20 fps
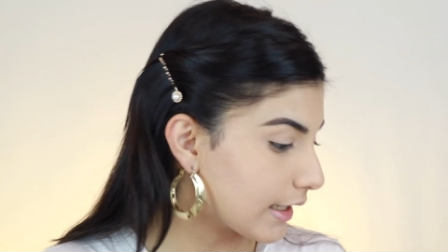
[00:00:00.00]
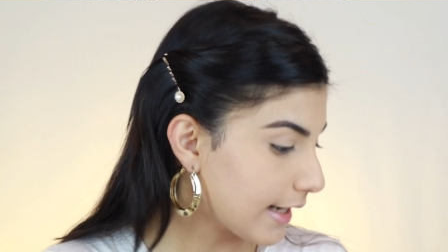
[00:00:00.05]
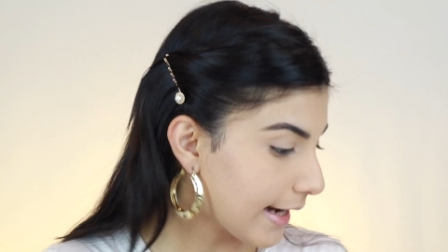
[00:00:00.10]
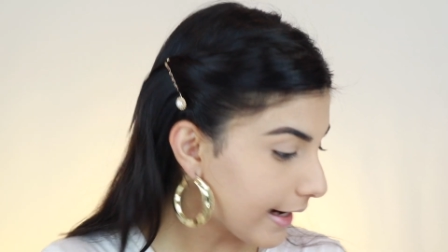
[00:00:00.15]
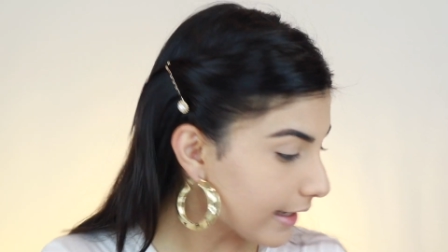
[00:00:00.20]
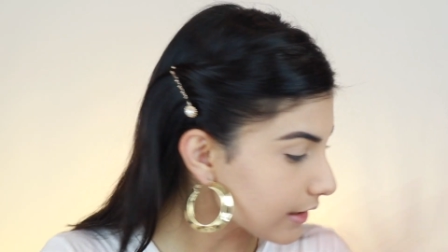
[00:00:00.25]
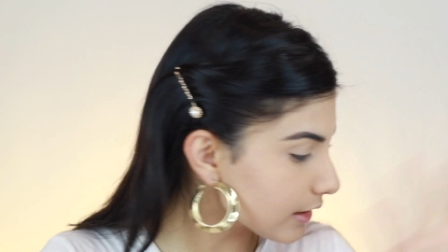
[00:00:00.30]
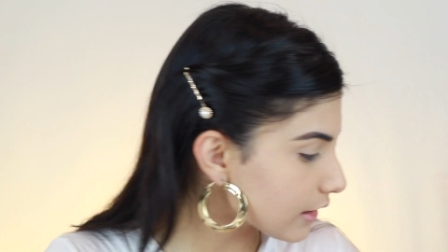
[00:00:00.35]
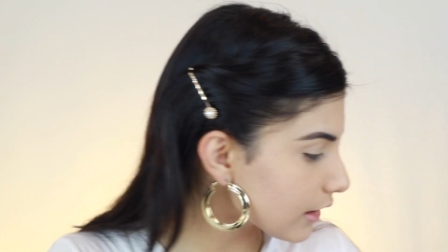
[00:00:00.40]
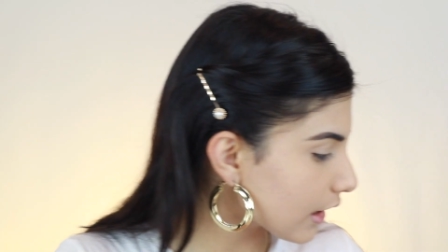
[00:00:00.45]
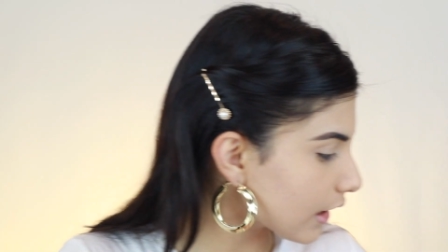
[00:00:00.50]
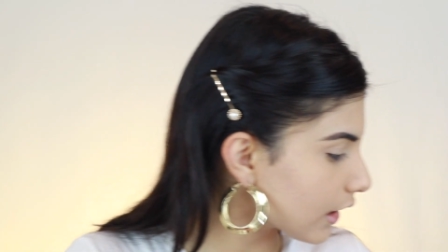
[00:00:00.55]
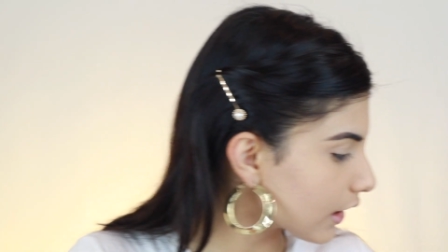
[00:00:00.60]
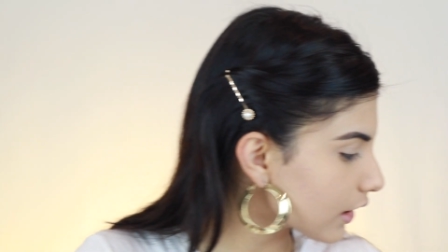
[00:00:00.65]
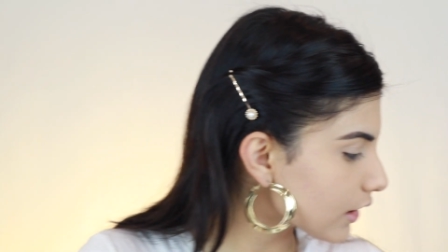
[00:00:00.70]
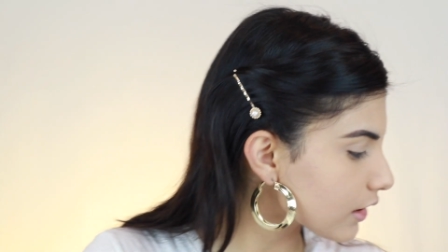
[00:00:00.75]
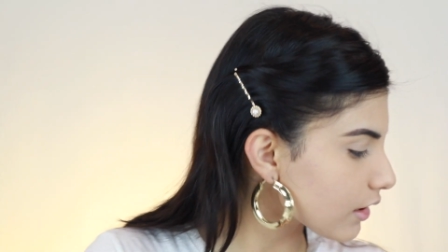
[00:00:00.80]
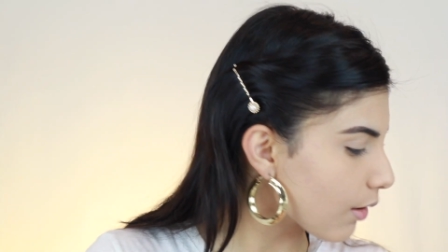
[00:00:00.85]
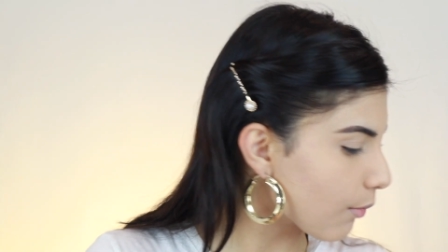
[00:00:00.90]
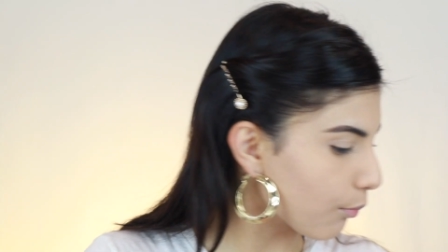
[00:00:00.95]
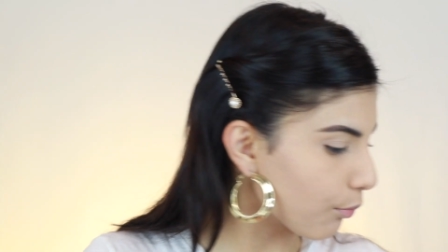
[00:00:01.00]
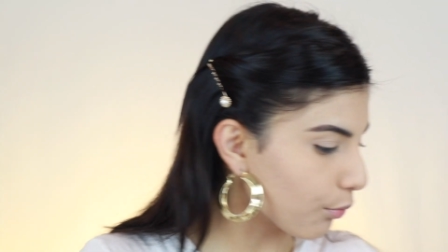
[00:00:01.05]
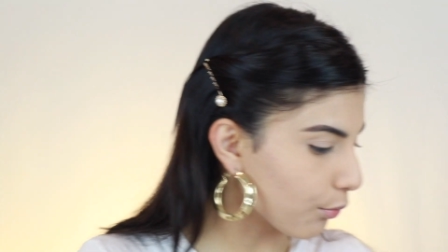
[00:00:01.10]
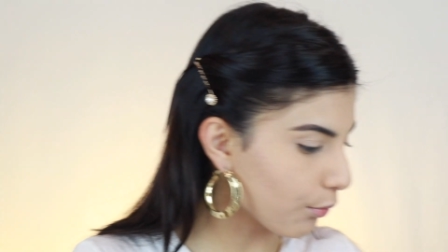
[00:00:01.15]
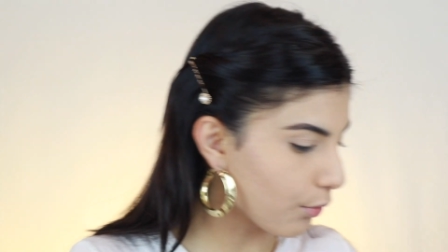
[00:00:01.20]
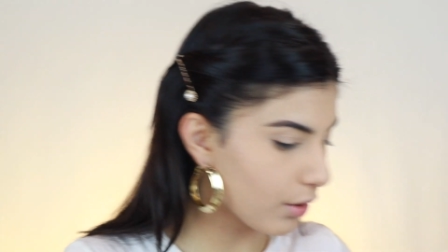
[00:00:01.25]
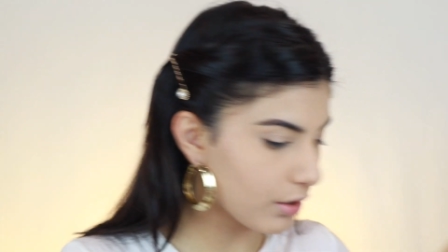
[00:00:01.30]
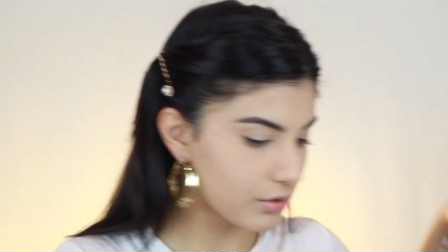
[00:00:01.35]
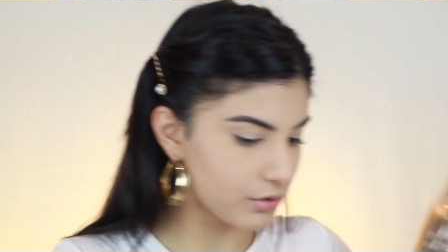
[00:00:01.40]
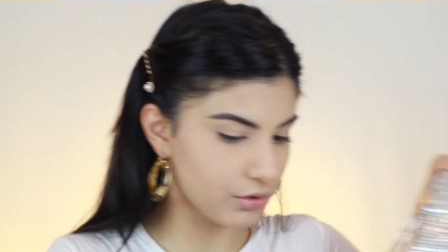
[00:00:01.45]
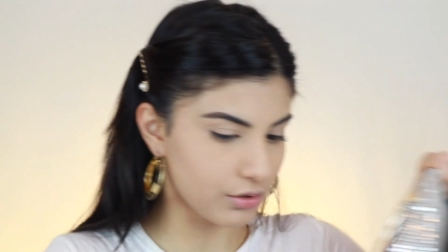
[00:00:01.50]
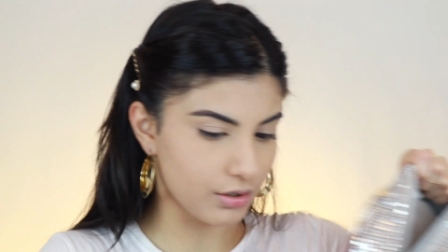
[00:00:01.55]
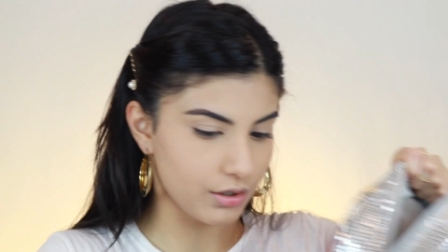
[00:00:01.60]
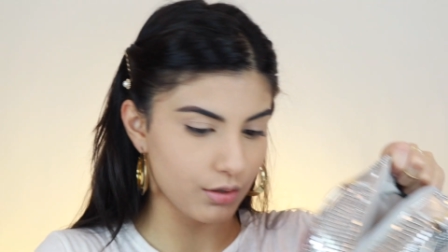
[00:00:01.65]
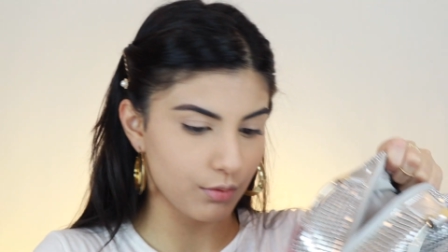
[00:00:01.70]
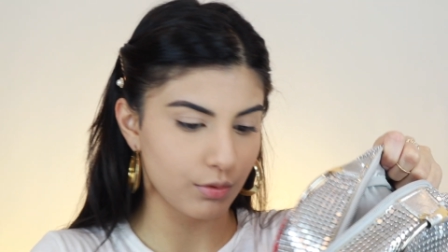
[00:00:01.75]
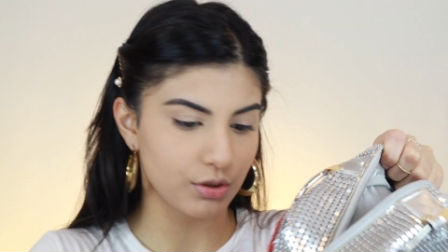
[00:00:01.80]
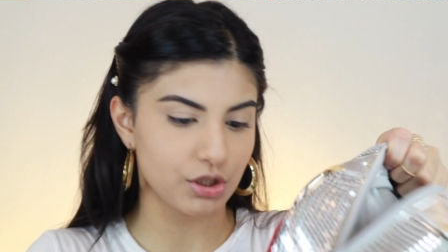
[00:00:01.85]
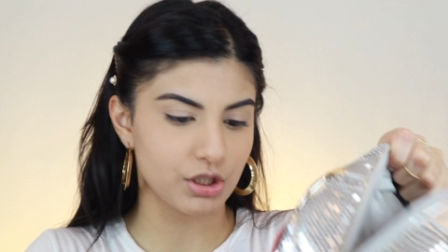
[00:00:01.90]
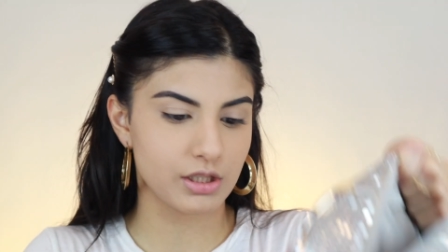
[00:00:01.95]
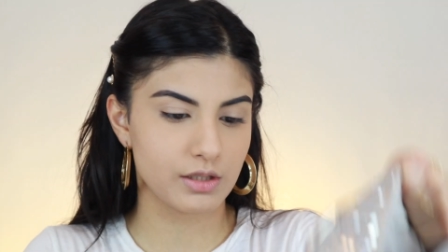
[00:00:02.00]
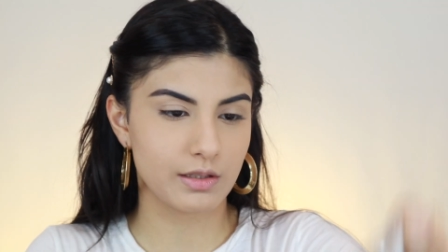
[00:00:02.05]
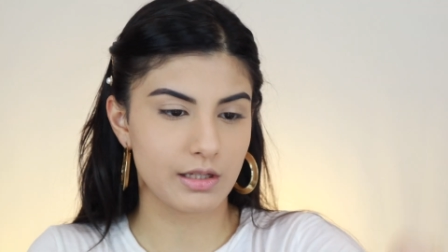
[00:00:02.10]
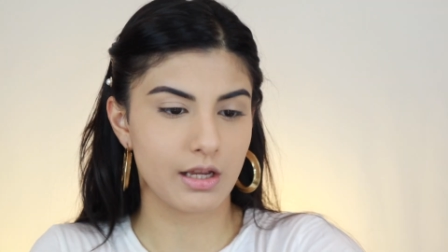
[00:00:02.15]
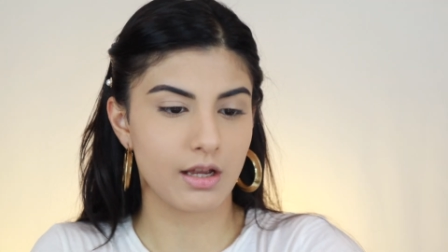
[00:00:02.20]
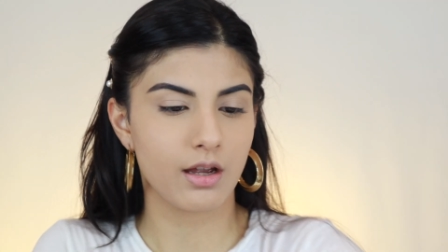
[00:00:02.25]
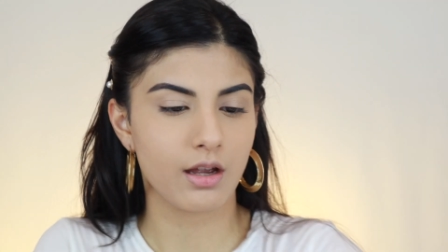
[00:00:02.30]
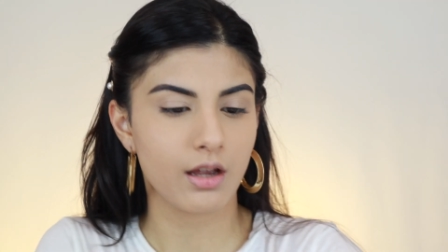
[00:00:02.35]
next is bronzer, which is